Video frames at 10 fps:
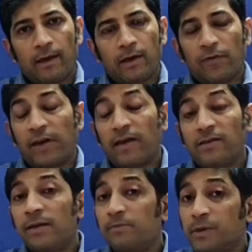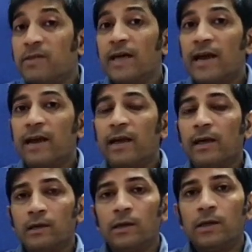Now when I say personality,